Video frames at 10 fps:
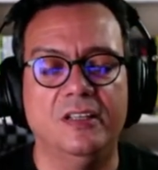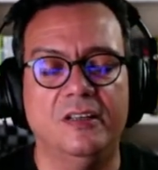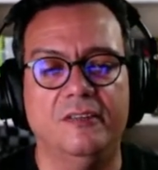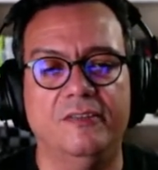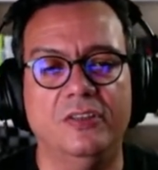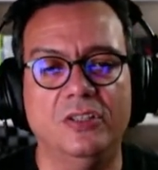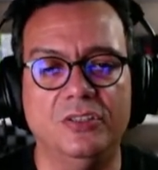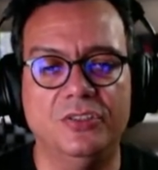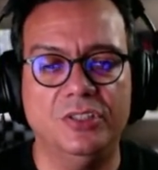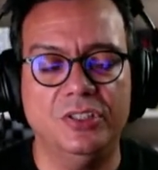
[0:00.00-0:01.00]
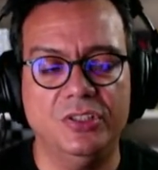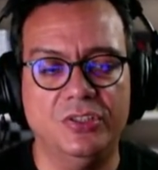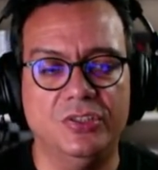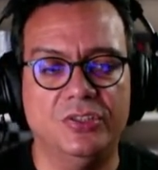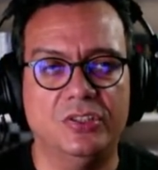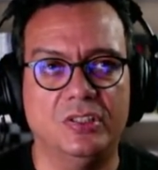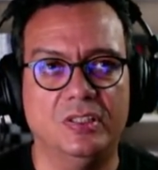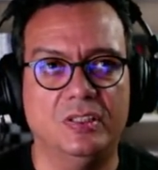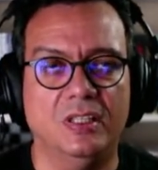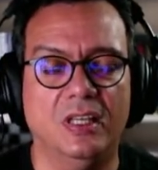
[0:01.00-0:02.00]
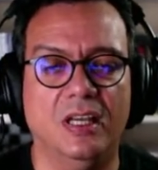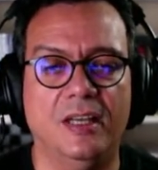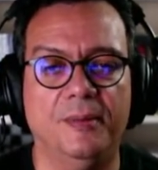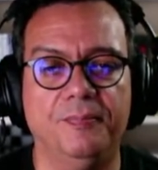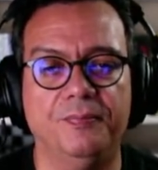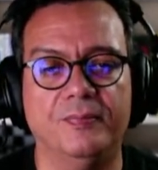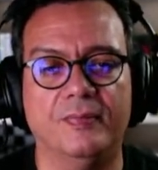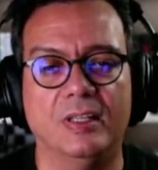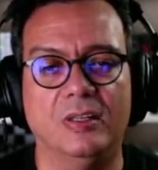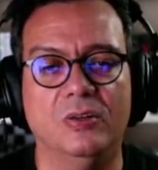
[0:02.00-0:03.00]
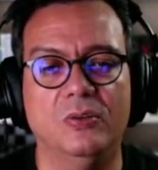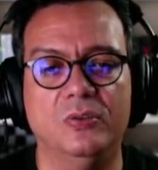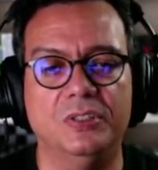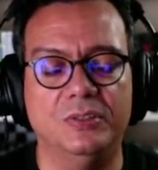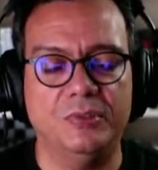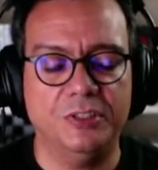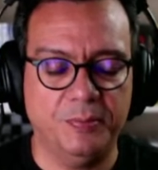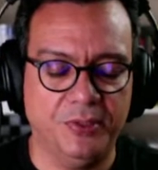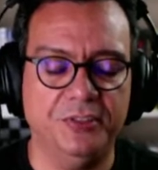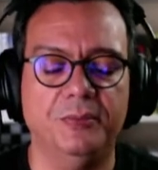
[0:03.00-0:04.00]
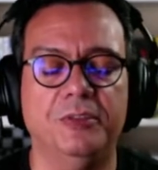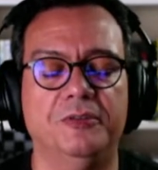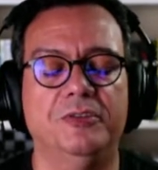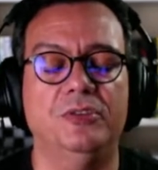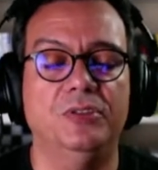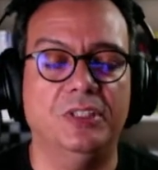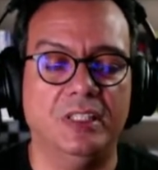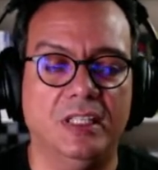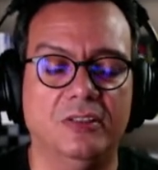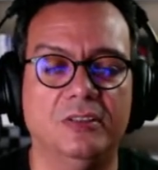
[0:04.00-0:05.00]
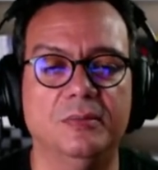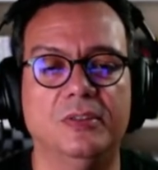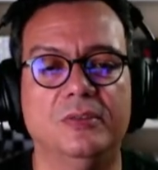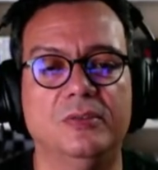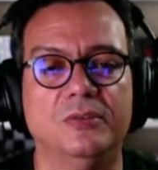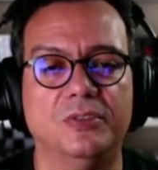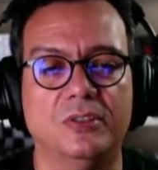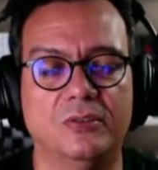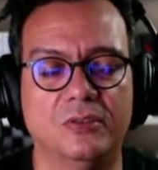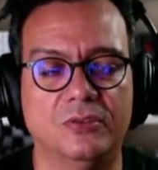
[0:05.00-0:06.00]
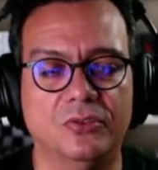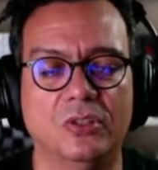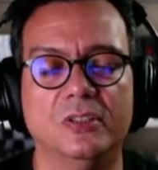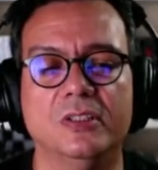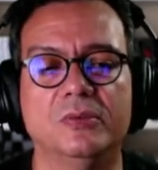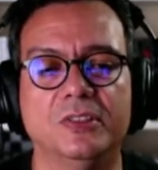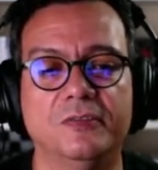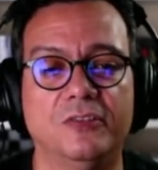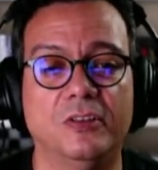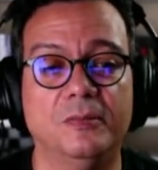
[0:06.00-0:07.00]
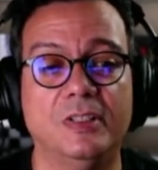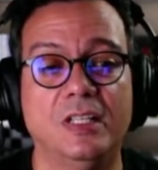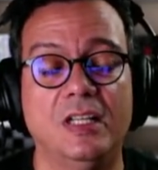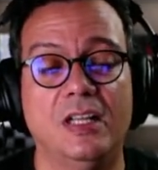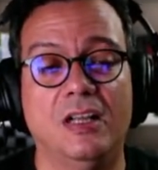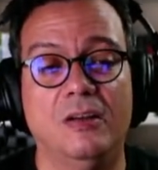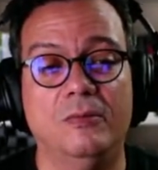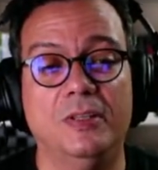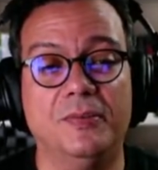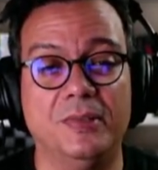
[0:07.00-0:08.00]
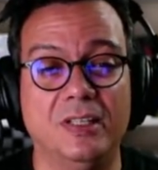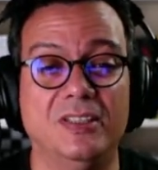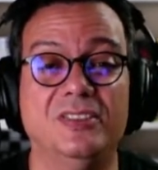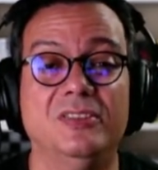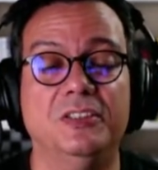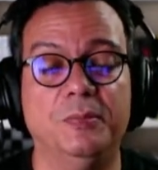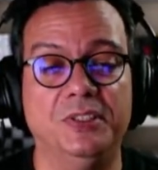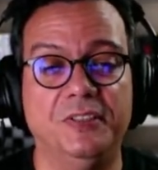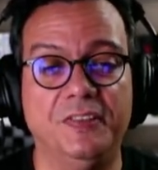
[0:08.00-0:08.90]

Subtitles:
versus um, who's responsible, who's accountable, who's consulted, who's informed with regards to a specific